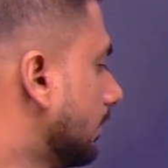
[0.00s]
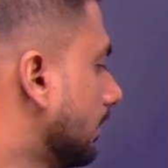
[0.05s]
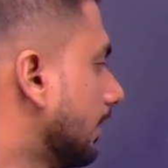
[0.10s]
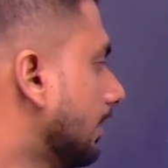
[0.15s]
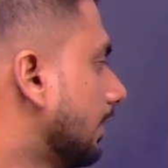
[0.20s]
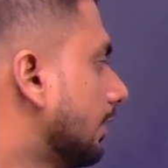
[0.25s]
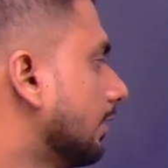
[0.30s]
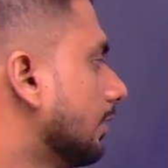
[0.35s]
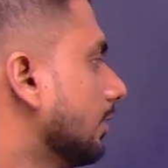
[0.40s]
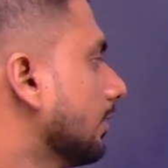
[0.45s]

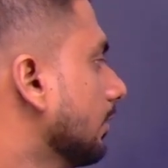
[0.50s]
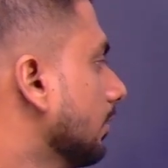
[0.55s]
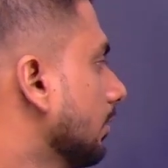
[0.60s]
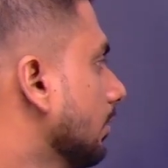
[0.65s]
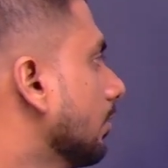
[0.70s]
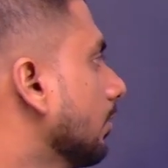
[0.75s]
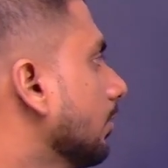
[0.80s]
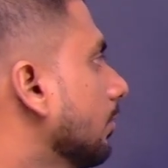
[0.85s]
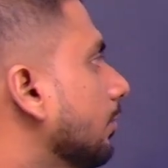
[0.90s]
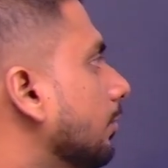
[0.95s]
written
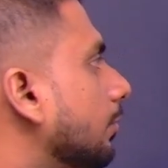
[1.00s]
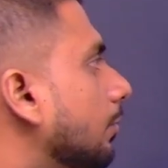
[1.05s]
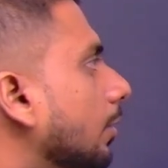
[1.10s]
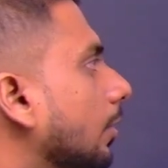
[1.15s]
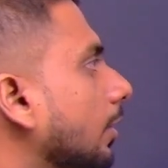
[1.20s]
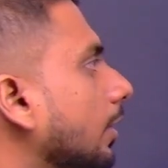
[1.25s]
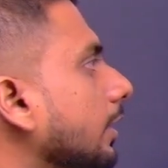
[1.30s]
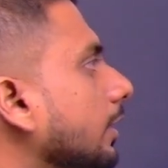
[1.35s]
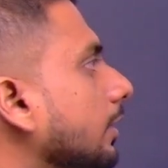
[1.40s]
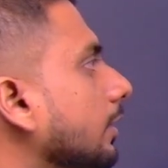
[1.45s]

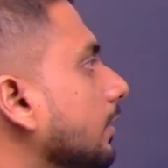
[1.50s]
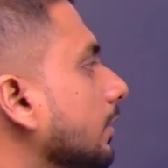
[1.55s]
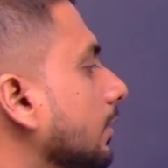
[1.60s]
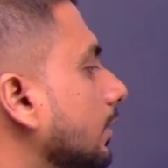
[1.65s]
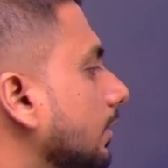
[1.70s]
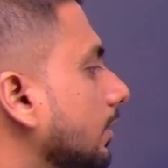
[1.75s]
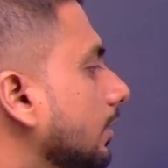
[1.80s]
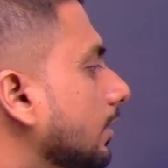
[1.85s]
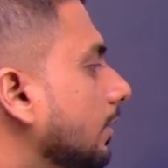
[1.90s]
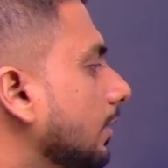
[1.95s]
for
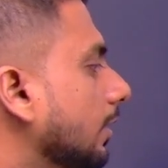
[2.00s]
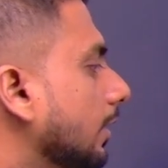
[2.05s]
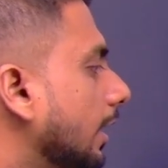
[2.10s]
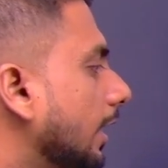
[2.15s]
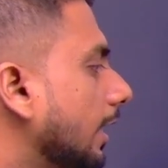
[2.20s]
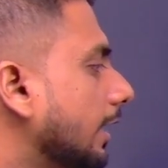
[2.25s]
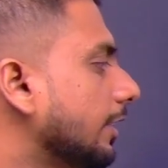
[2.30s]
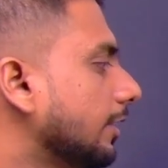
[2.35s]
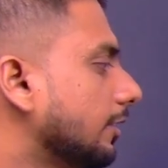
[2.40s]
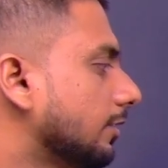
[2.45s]

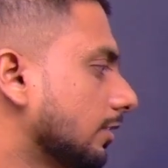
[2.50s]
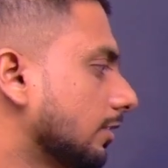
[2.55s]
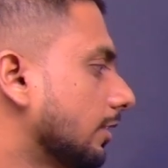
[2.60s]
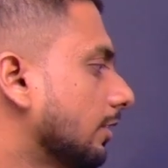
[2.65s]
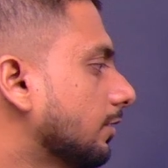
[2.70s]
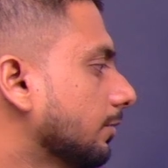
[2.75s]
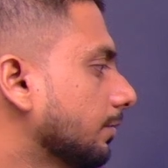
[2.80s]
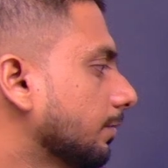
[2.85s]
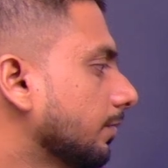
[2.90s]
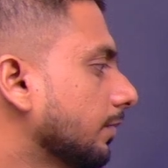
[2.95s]
any set.
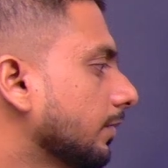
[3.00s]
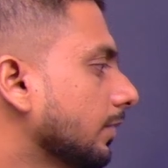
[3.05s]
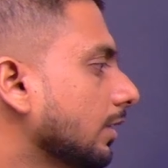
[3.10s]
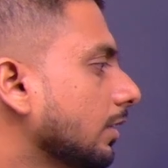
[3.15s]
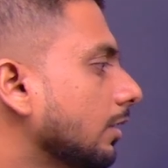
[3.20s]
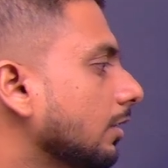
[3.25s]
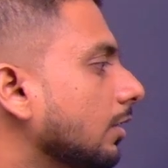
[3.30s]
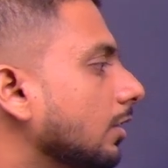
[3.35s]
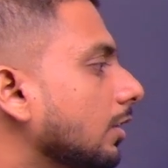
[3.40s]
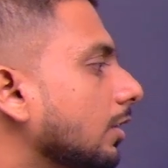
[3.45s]

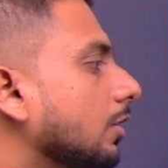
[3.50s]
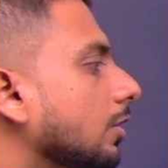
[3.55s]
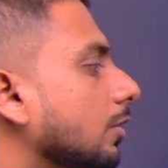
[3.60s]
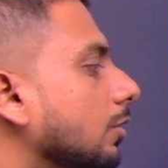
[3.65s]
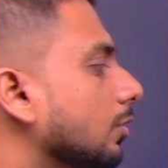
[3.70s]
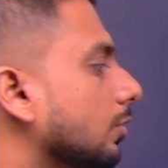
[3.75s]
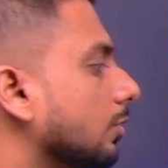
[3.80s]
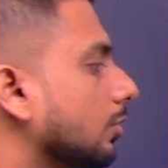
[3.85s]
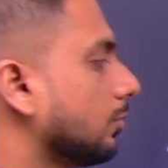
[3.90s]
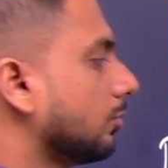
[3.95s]

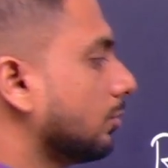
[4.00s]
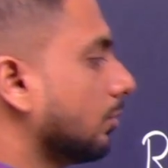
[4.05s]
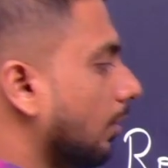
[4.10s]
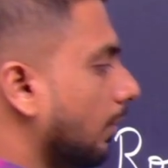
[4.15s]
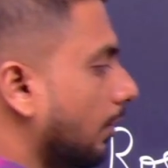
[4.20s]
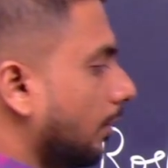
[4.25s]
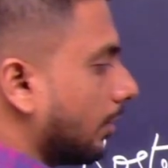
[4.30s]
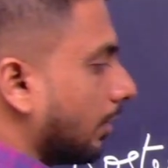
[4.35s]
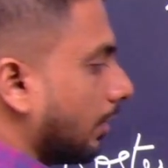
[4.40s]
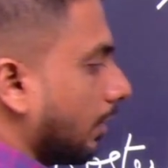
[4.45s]

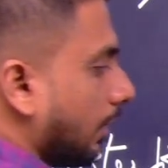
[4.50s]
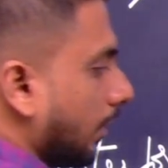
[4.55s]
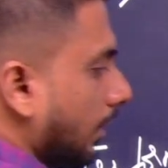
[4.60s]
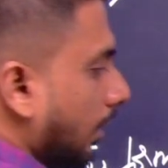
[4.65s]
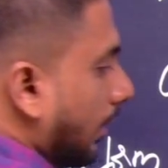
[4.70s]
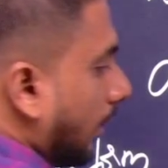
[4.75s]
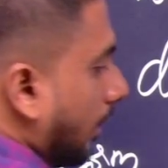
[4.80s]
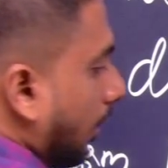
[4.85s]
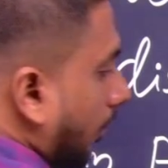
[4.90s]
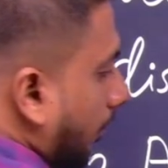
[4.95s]
So
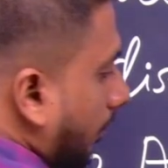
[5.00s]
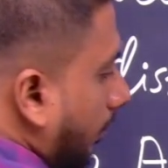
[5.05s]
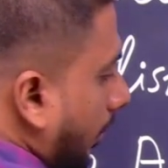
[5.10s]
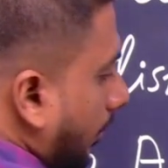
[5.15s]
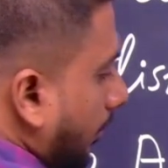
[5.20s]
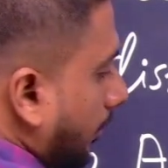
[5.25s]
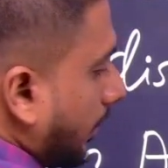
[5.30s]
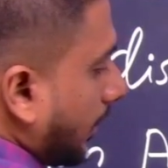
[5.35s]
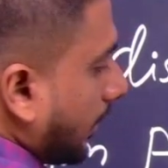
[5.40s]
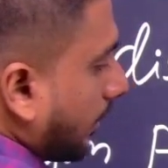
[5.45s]

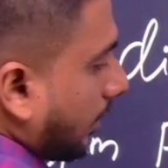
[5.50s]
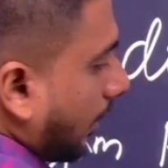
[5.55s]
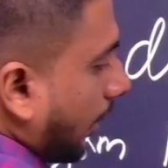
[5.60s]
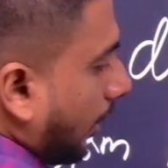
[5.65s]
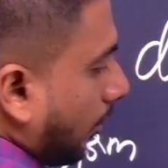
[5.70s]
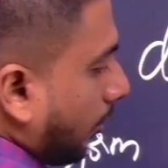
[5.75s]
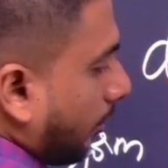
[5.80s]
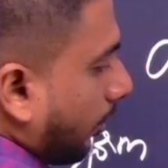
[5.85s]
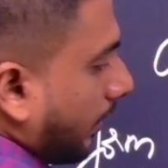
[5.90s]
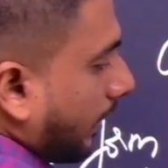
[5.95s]
from this,
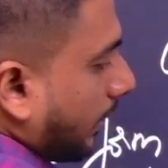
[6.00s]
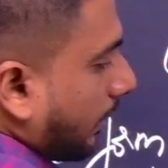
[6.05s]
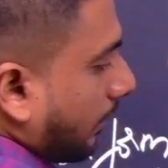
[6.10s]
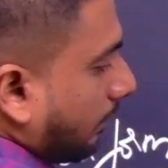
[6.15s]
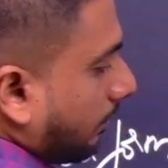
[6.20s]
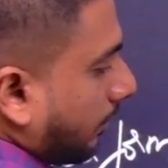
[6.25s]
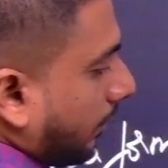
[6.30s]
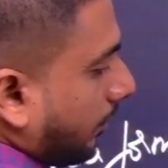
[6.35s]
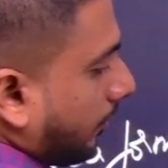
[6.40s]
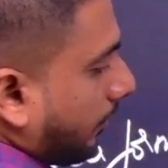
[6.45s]
how do we
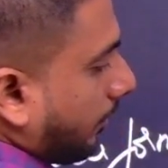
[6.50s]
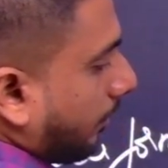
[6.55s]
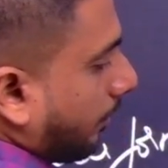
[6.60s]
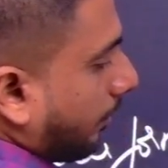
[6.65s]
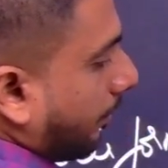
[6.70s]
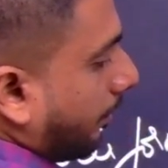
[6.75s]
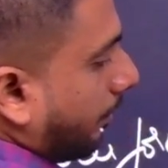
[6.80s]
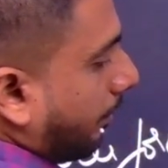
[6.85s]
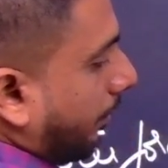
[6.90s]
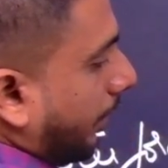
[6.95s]
convert
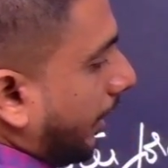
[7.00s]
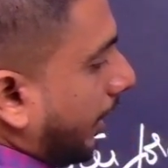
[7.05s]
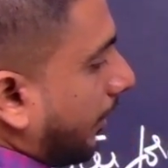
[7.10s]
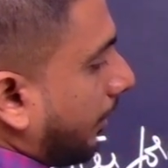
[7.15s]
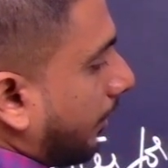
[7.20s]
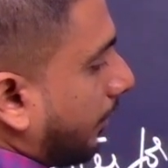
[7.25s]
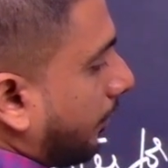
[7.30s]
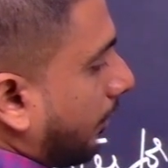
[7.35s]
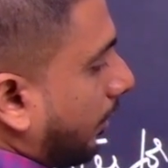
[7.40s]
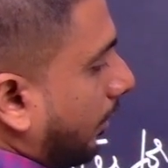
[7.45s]
from
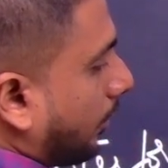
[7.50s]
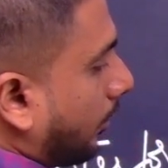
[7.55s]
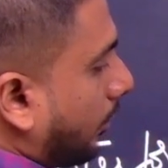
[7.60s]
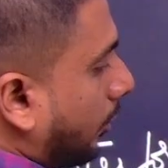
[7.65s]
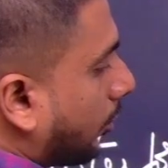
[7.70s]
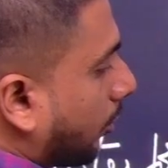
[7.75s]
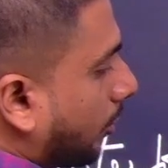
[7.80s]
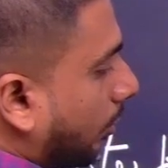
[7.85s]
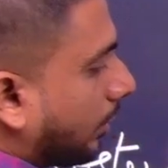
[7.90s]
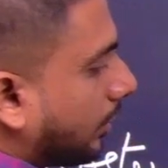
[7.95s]
builder form
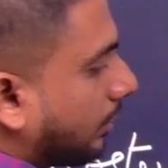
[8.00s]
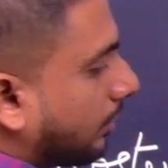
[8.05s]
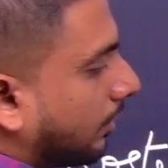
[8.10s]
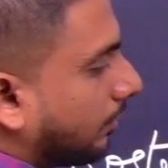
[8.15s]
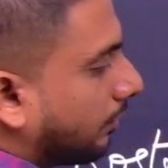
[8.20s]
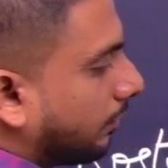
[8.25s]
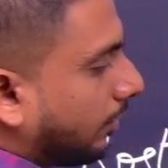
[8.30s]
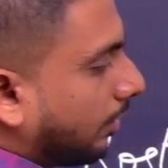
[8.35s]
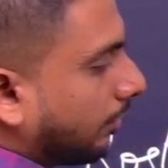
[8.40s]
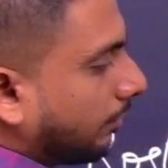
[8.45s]
to roster
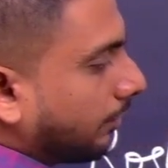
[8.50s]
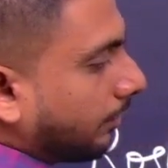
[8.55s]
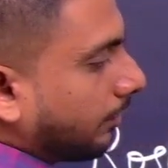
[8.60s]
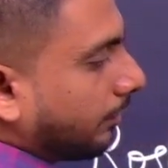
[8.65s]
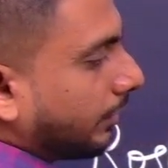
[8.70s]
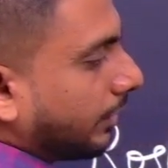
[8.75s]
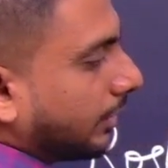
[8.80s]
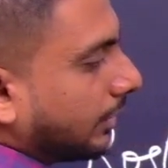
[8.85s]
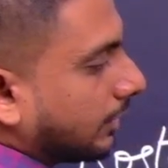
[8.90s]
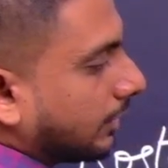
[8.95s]
form? We